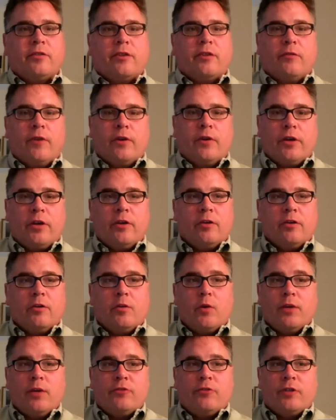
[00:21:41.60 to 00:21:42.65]
It's a very good
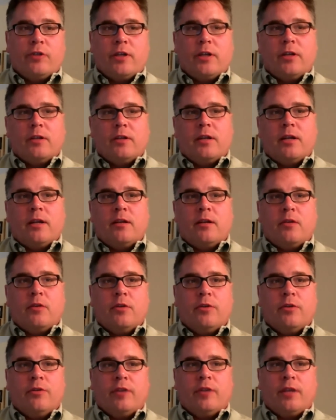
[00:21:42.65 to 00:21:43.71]
question, and
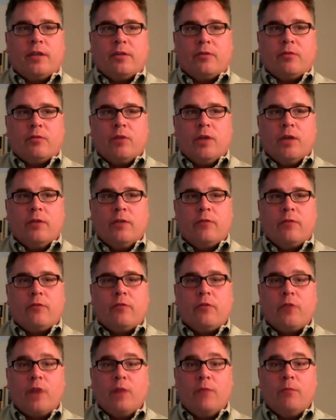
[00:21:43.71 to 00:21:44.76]
courts tend to run
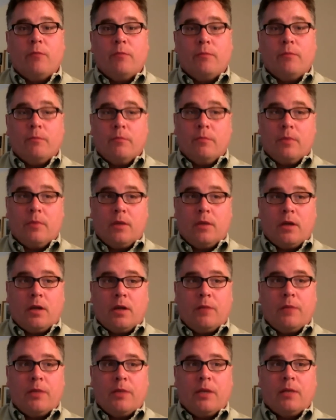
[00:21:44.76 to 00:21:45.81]
from
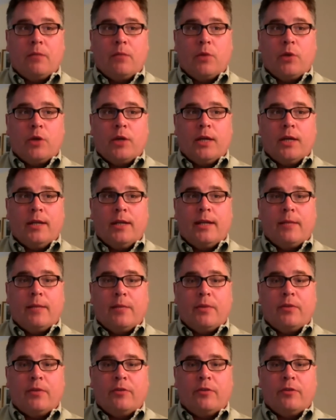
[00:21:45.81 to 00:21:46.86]
being put in that
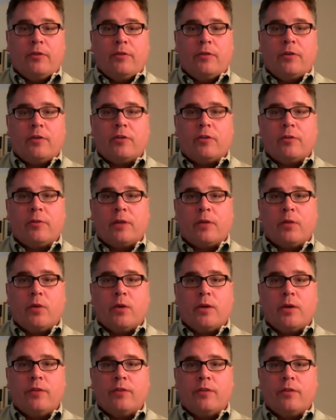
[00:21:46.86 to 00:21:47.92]
position of determining
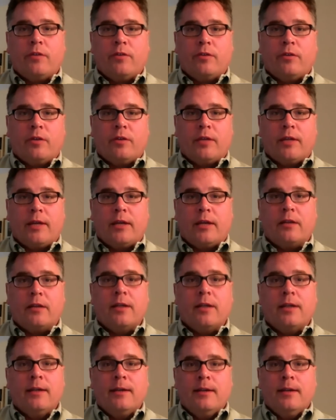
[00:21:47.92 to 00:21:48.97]
what is sincerely held.
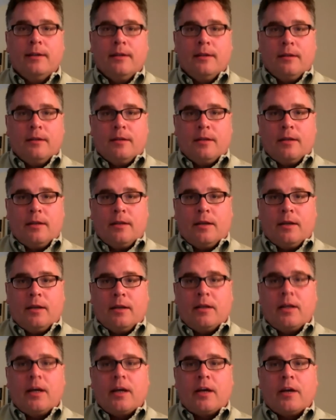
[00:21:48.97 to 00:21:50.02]
The
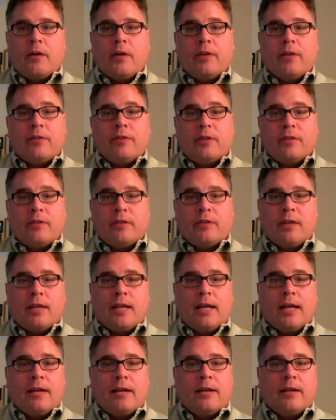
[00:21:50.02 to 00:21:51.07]
IRS does it a
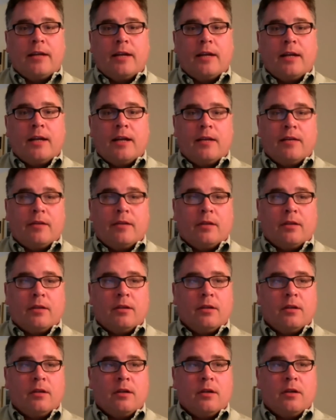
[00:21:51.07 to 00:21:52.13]
lot in
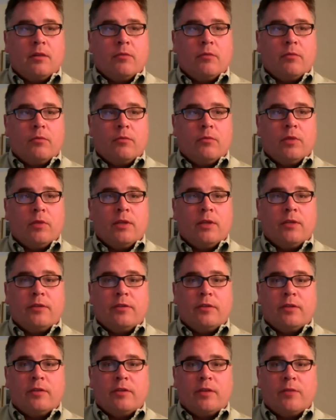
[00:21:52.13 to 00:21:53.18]
analyzing
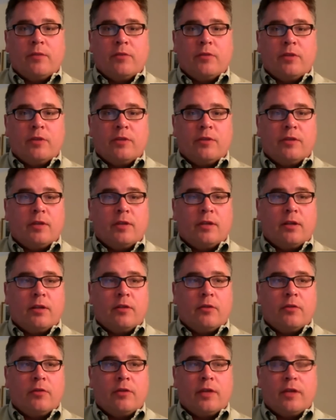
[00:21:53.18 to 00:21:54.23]
religious exemptions and
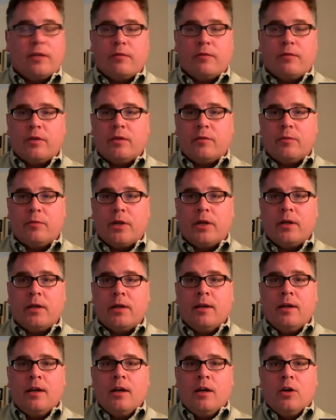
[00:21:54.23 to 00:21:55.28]
those kinds of things, but
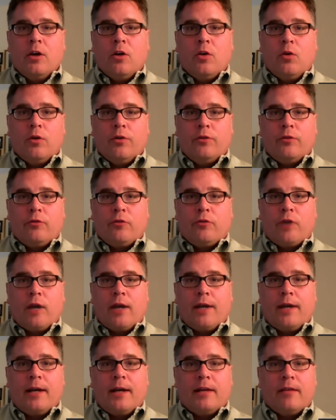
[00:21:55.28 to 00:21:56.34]
courts try
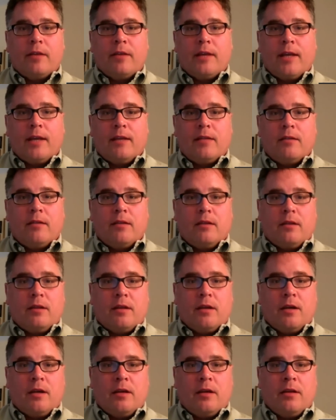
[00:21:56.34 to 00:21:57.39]
not to get
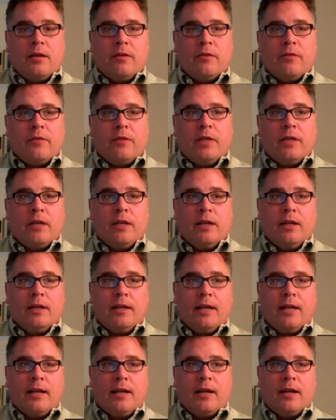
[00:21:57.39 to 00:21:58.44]
their feet in
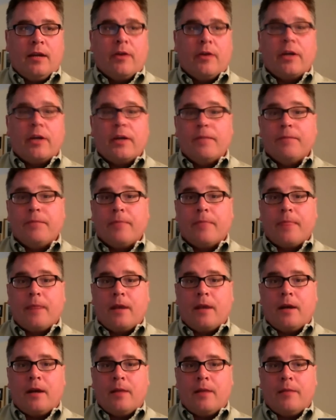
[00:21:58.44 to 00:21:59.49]
that area,
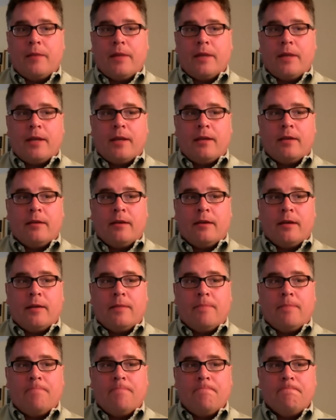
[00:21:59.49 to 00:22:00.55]
and
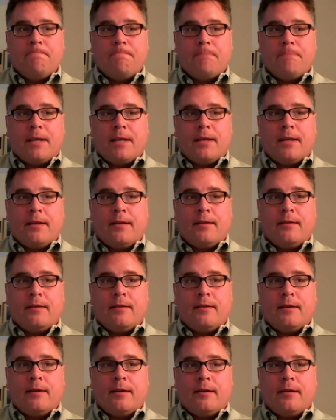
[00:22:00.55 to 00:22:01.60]

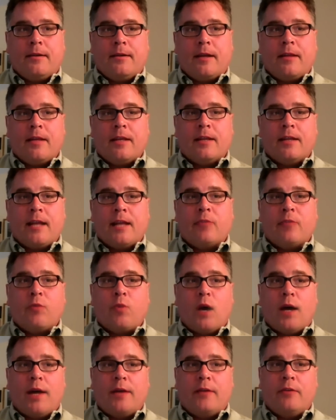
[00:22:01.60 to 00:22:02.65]
I think that's
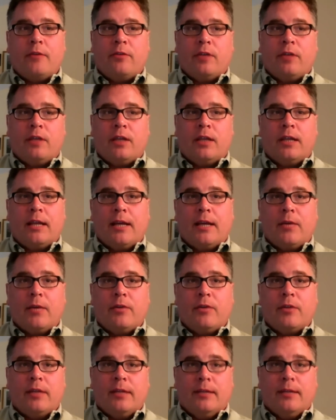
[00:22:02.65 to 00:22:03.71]
why you see the language
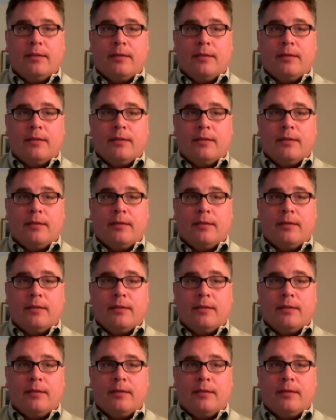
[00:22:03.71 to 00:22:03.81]
in this